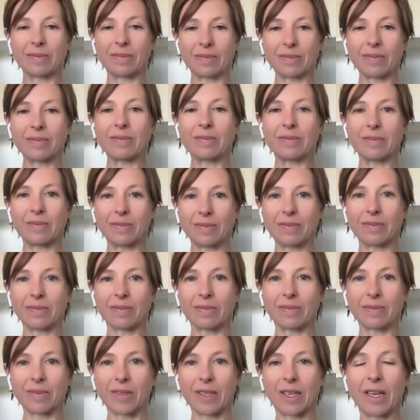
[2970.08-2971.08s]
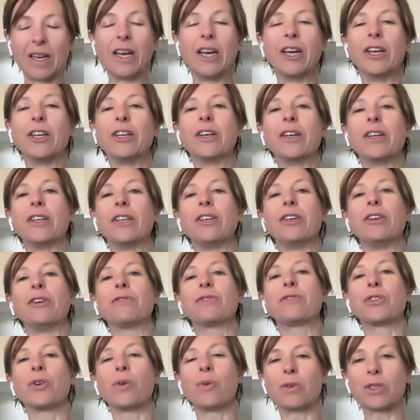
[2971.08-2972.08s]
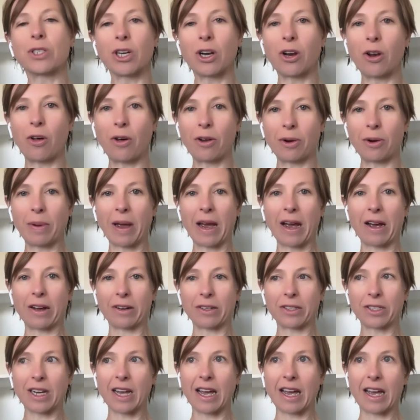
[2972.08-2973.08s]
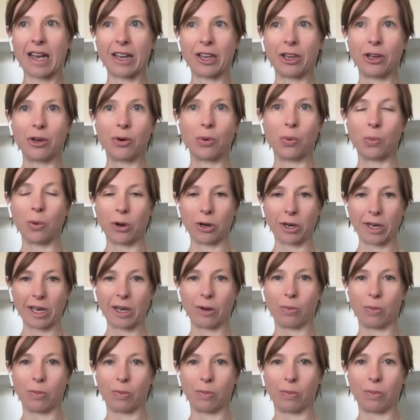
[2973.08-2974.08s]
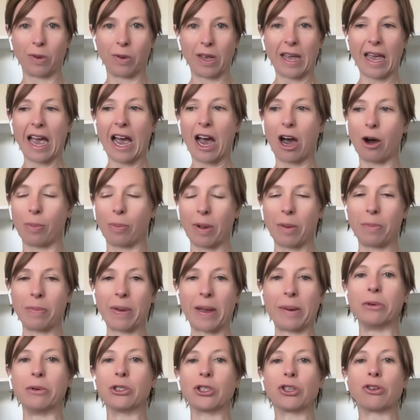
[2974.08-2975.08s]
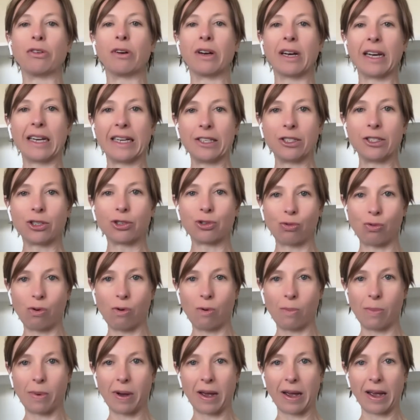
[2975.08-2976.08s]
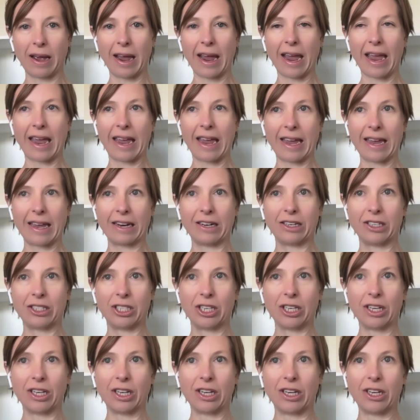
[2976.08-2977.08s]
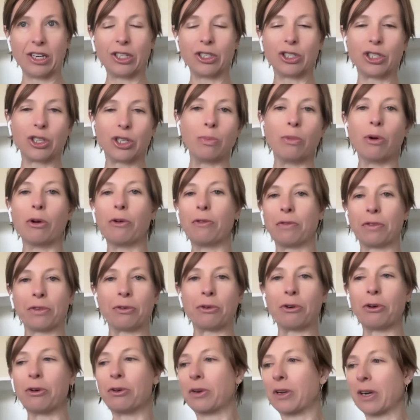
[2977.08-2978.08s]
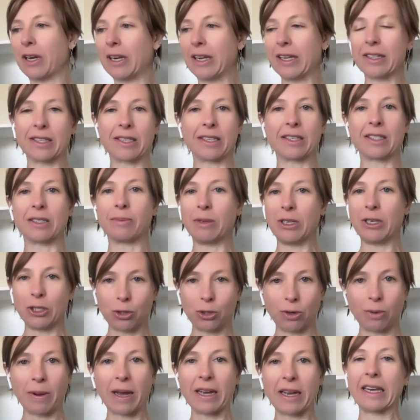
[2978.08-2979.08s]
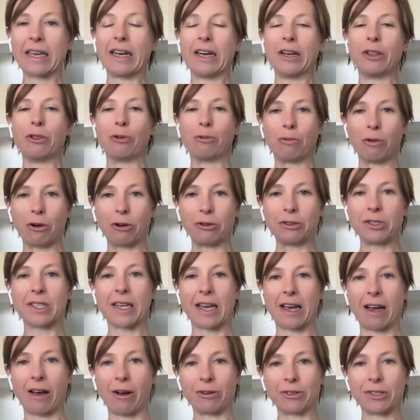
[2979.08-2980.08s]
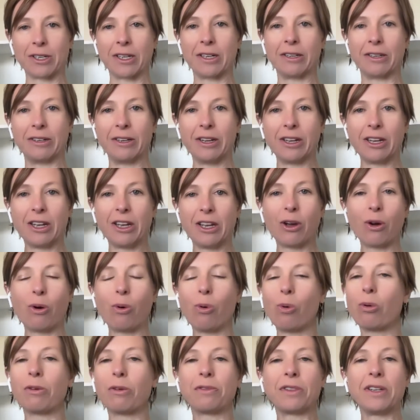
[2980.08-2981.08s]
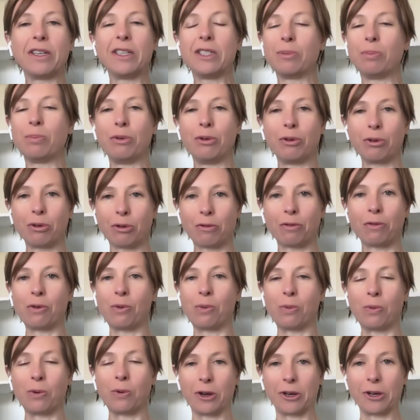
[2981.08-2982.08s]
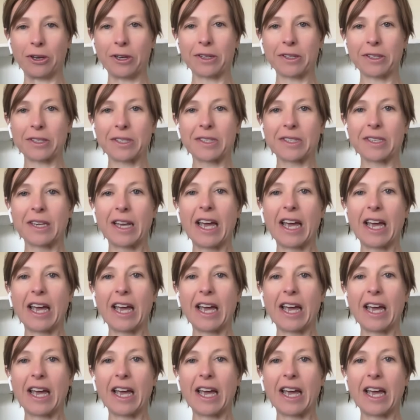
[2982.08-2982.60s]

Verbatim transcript: Mm, So you've talked a lot about uh, your working, helping people to release trauma and to move through, clear the system. You talked about getting the roots out and all of these beautiful works.